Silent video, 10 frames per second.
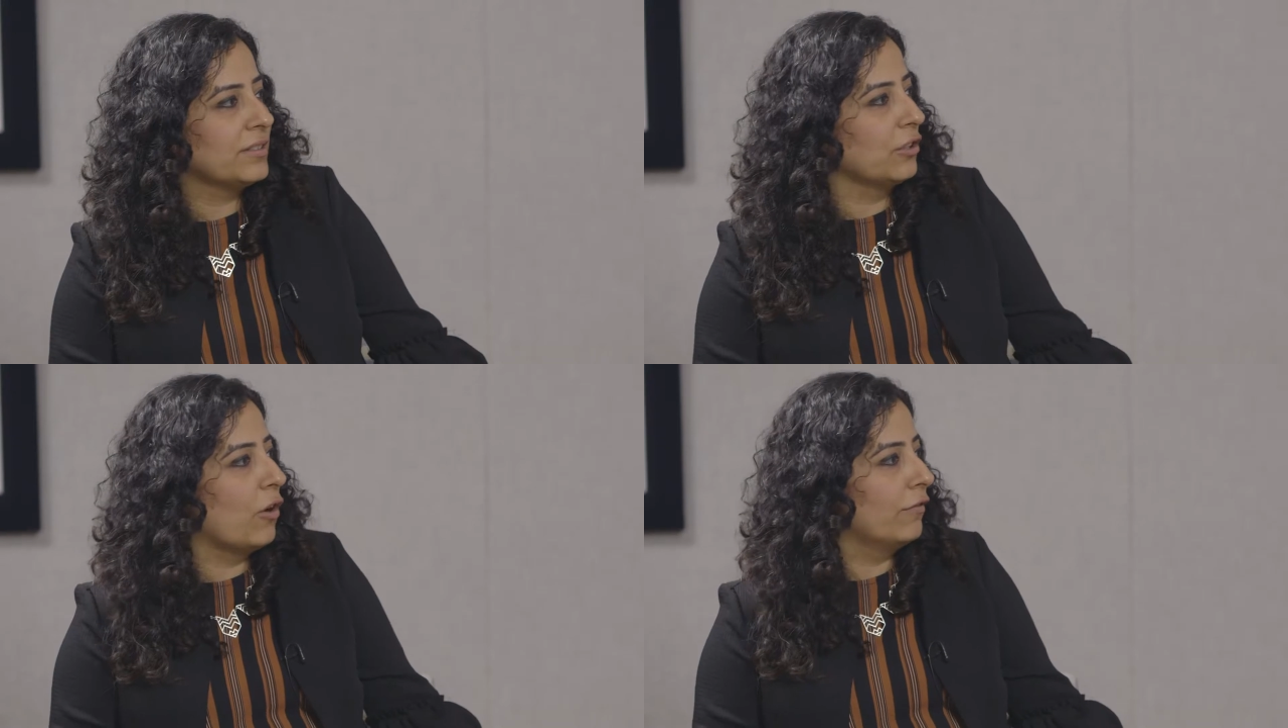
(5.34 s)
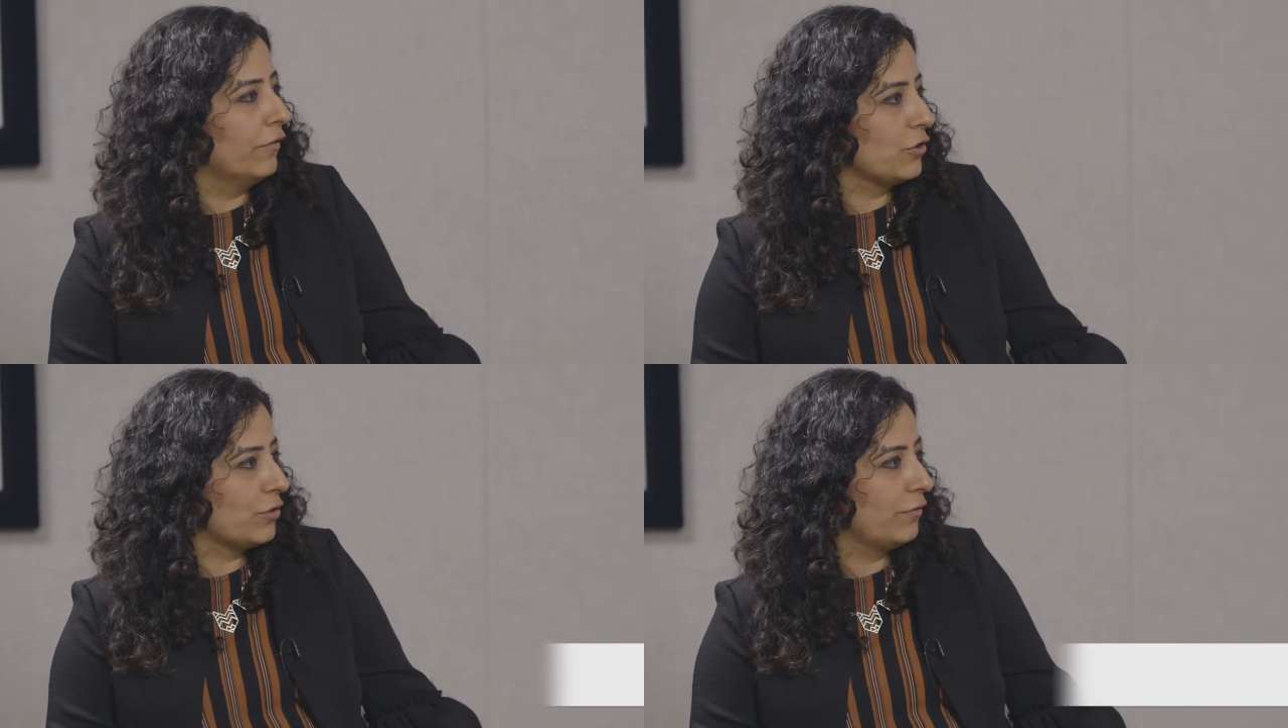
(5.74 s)
is your
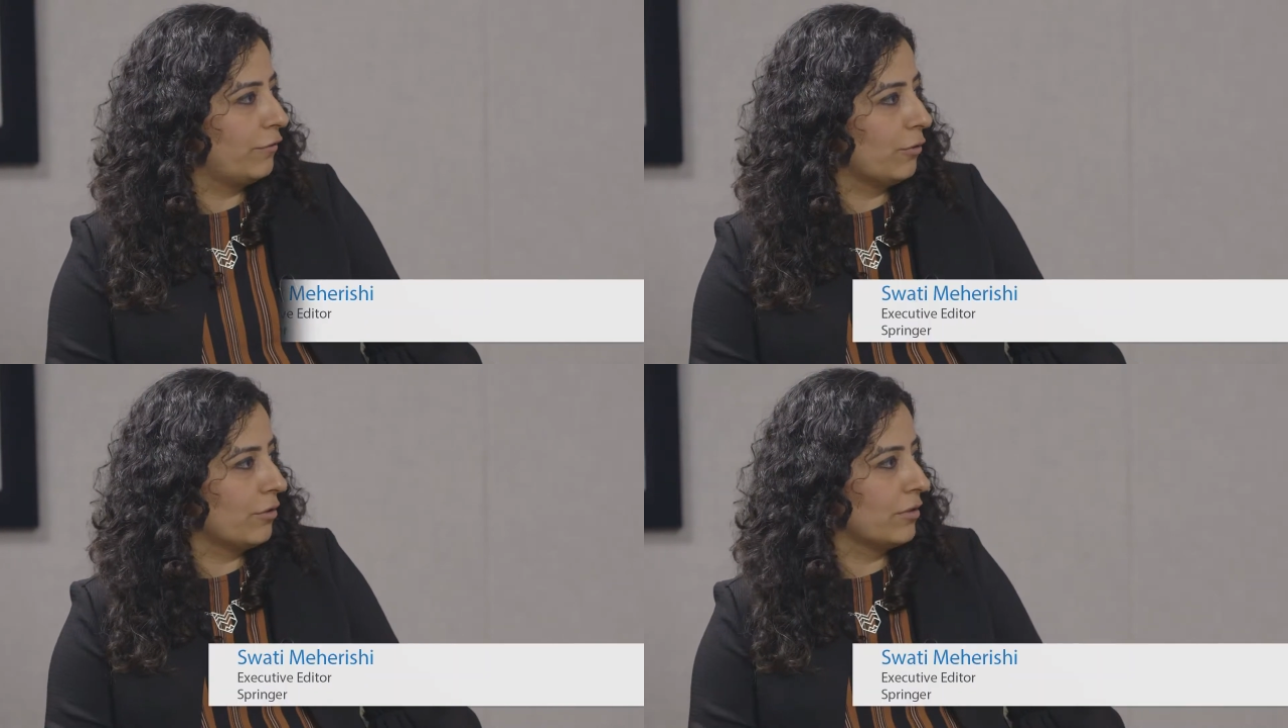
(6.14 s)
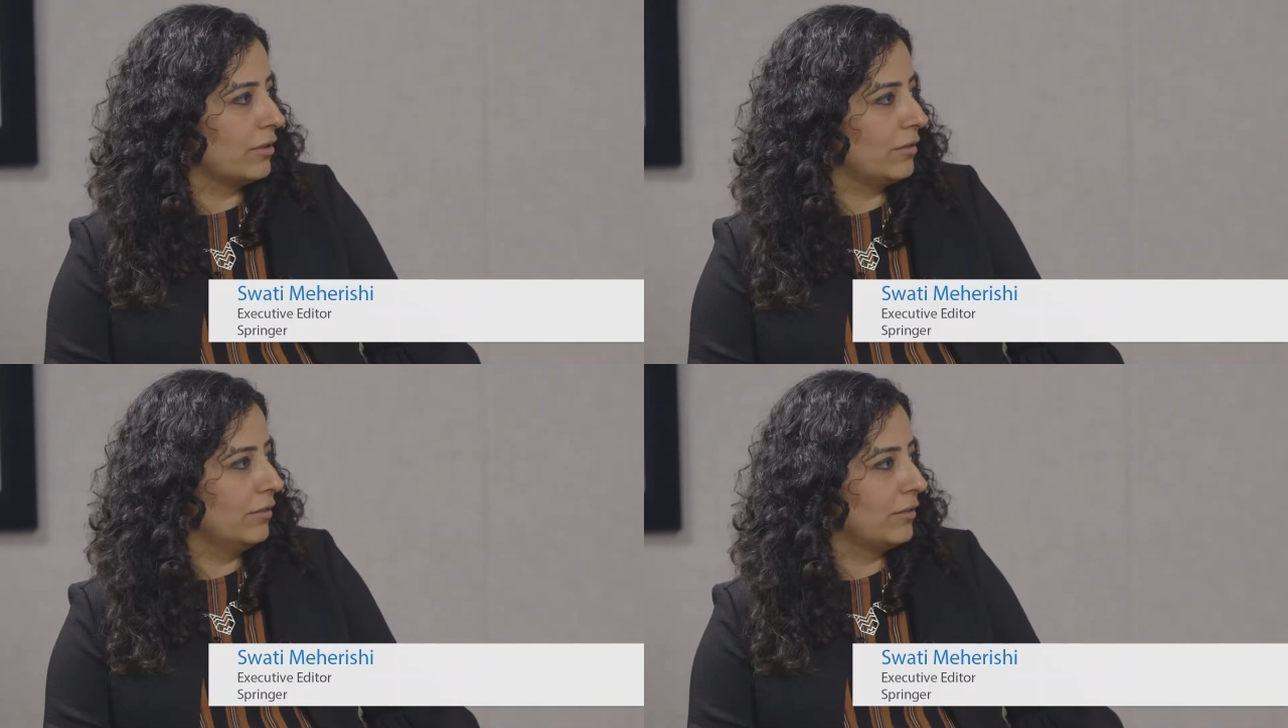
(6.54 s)
vision for
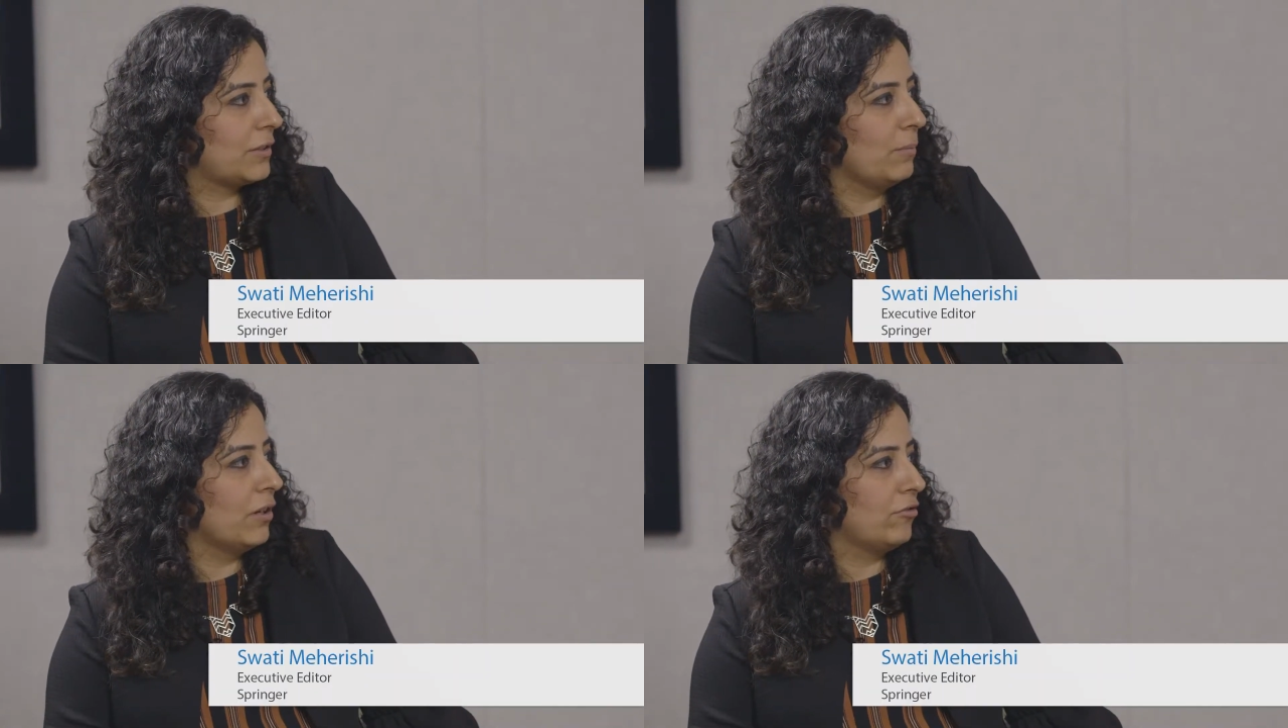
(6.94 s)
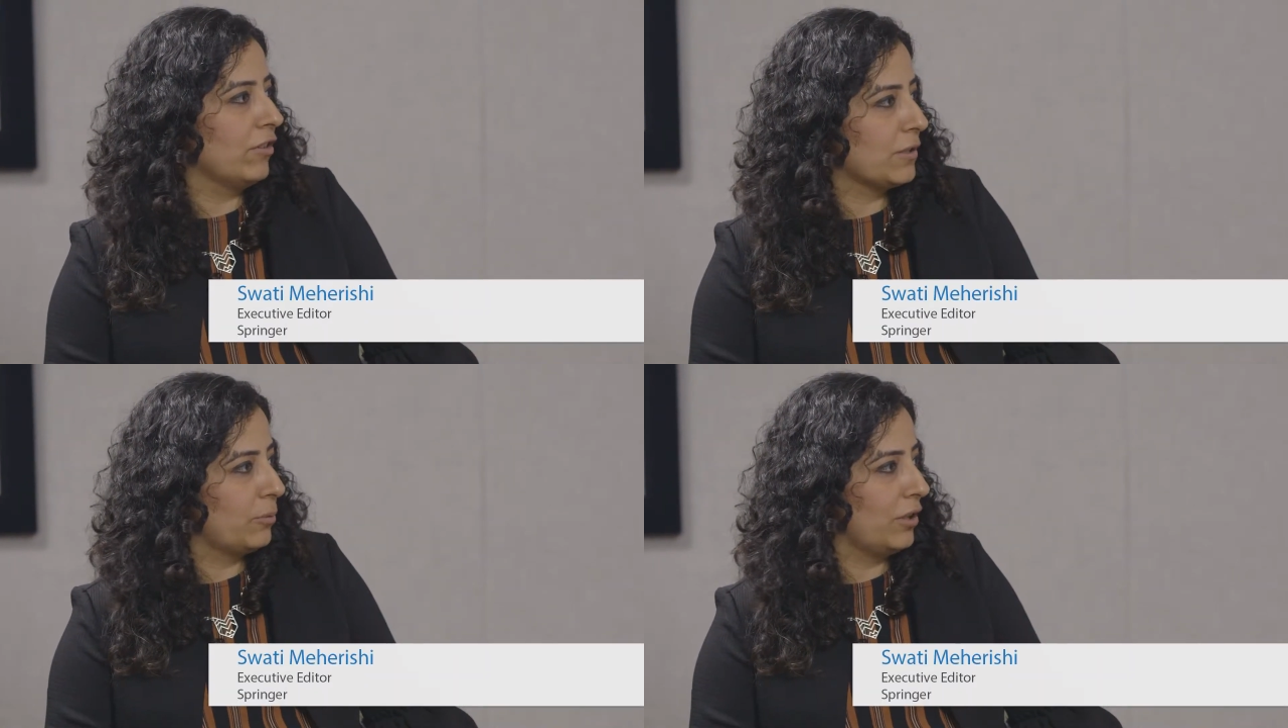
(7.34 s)
a smart
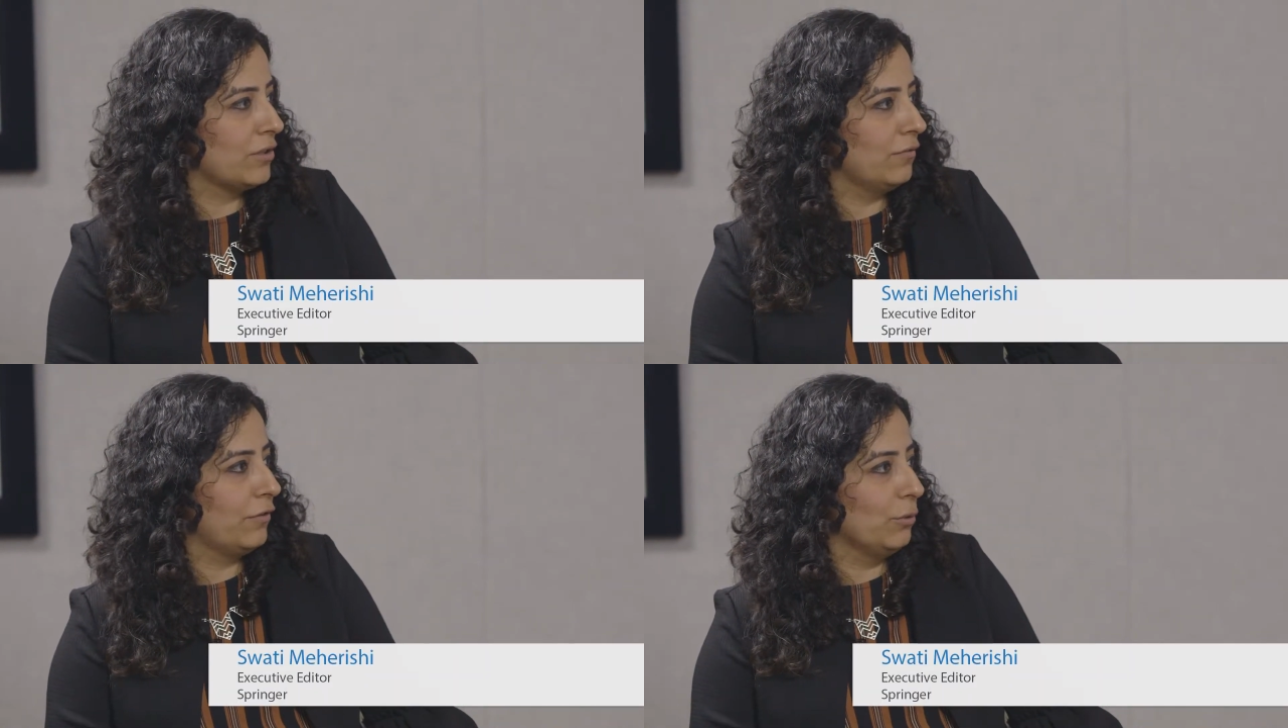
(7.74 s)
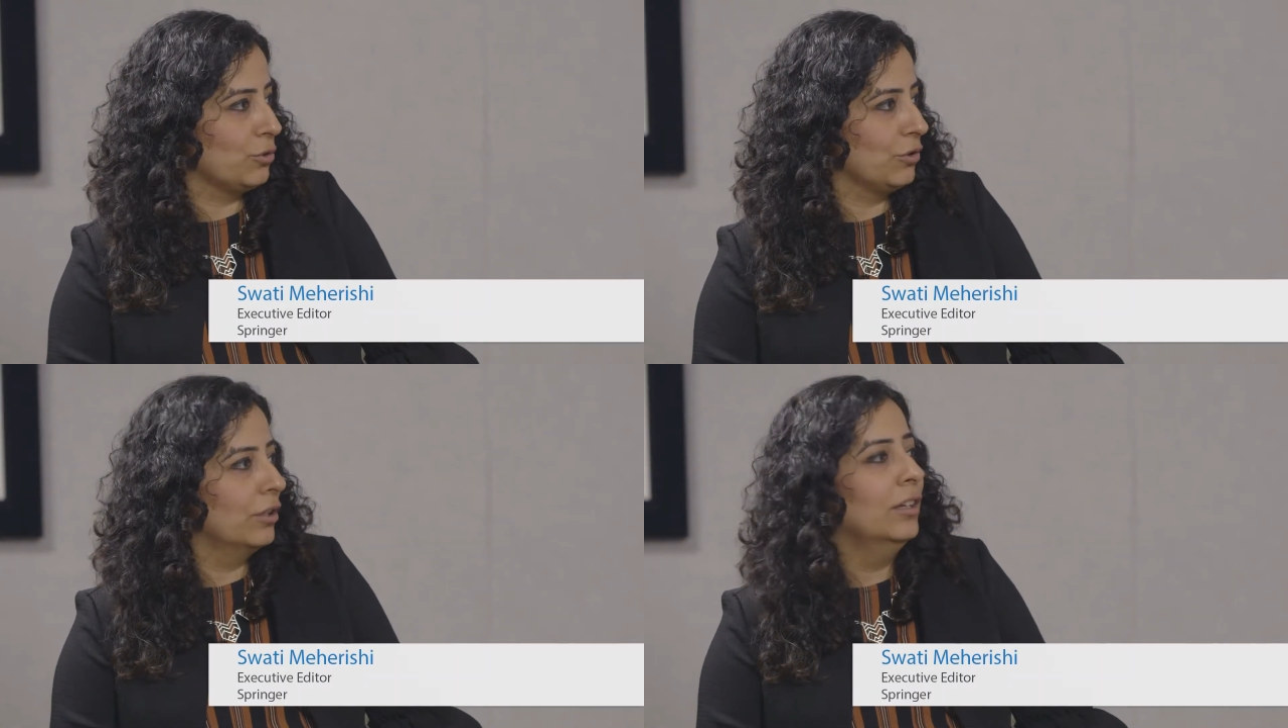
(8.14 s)
transportation
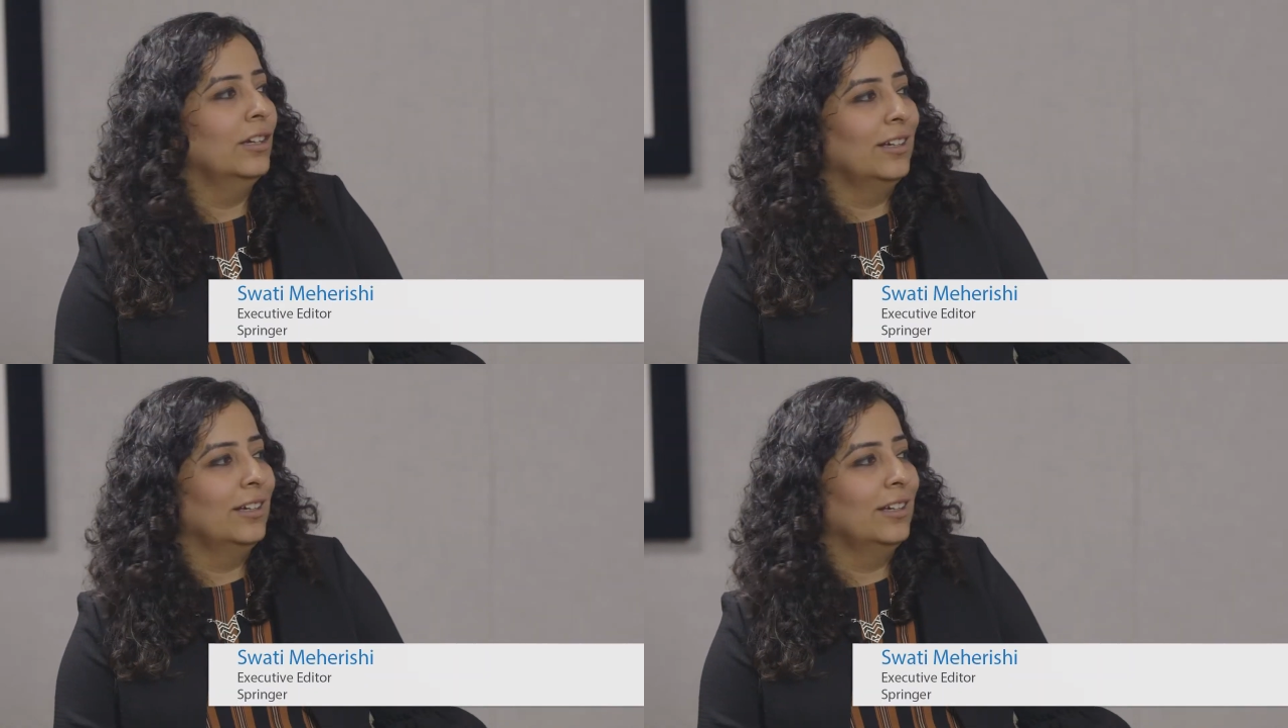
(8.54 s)
future?